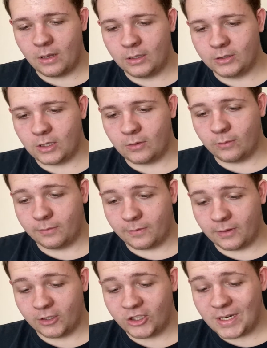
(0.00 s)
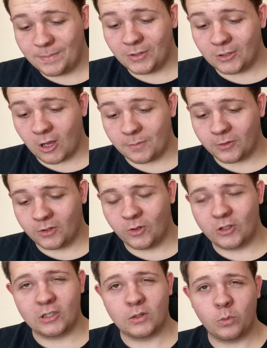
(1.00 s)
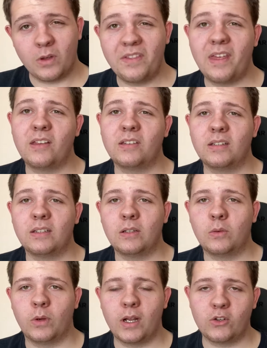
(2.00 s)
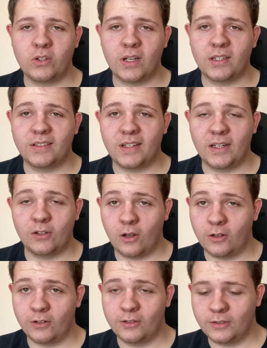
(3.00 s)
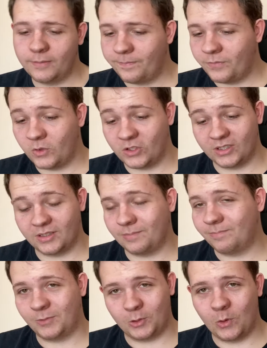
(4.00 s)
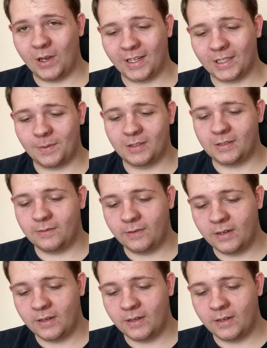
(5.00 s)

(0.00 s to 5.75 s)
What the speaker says: So for the cheapest option, which is $1,199, which is quite expensive,